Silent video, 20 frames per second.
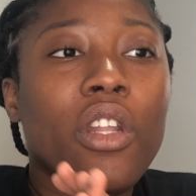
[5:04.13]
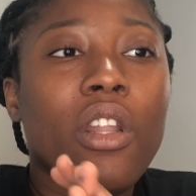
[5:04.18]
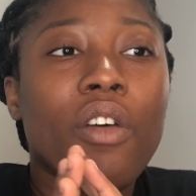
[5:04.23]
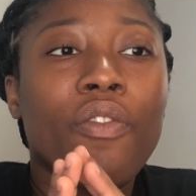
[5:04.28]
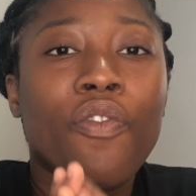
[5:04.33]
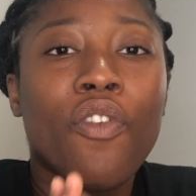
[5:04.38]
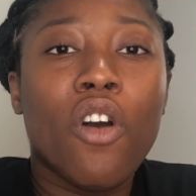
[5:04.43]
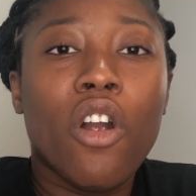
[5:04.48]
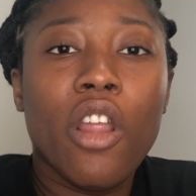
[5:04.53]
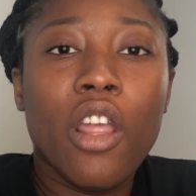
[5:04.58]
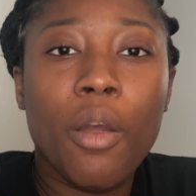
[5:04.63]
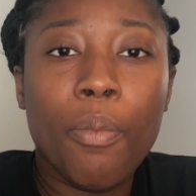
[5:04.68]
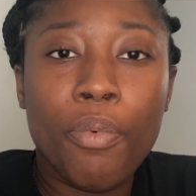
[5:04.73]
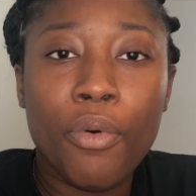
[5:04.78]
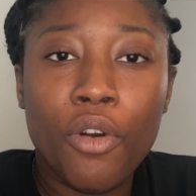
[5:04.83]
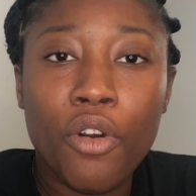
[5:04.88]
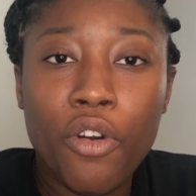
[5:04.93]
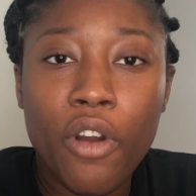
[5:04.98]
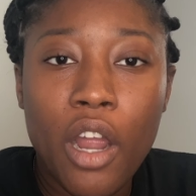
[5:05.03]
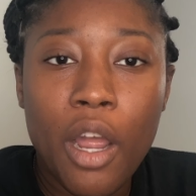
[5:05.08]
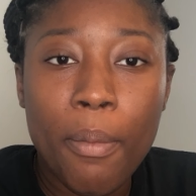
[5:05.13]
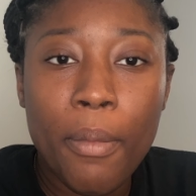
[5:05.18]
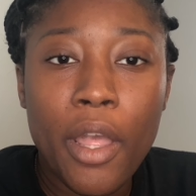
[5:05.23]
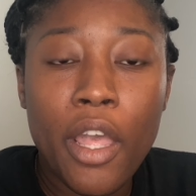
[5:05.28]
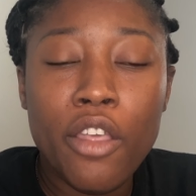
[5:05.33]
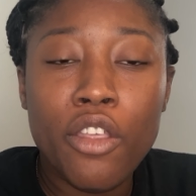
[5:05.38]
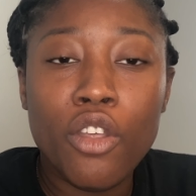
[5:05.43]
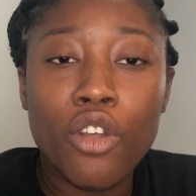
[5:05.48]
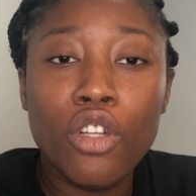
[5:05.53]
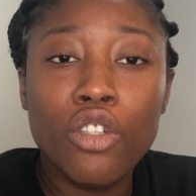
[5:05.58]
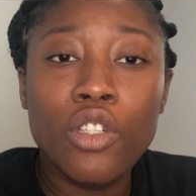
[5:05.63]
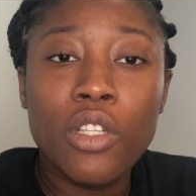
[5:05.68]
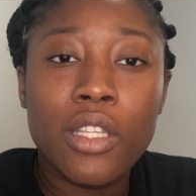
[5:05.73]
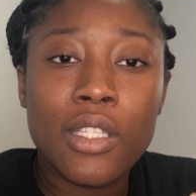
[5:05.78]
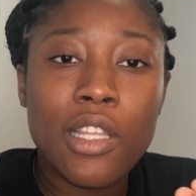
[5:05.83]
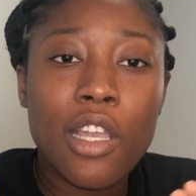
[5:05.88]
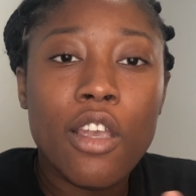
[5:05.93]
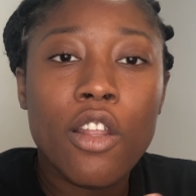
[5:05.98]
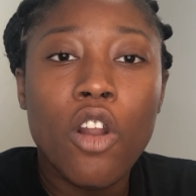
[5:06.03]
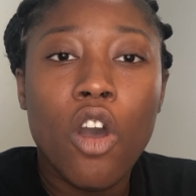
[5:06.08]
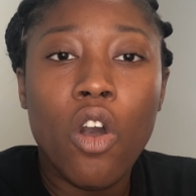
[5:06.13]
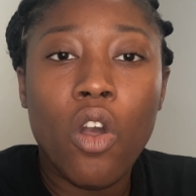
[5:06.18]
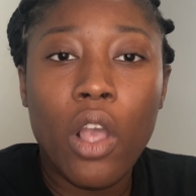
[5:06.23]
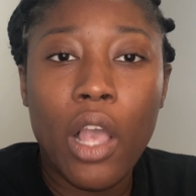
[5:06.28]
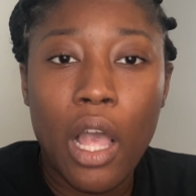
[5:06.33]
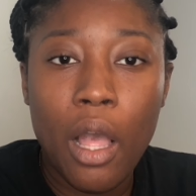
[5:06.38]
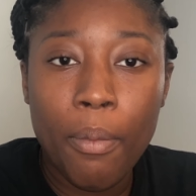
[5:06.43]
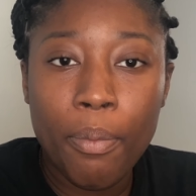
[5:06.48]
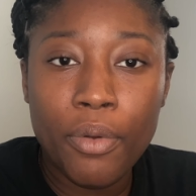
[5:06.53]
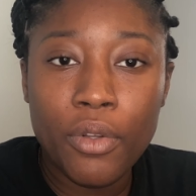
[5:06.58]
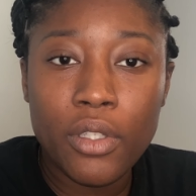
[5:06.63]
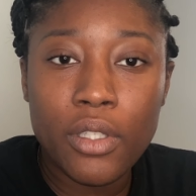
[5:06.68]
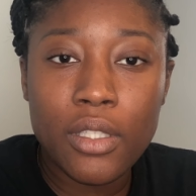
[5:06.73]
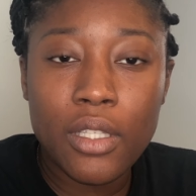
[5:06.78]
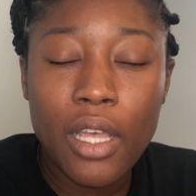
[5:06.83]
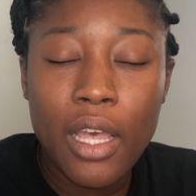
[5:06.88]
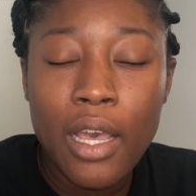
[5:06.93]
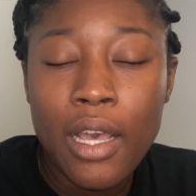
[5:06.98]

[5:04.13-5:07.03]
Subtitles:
a 4-year program and you're staying on campus,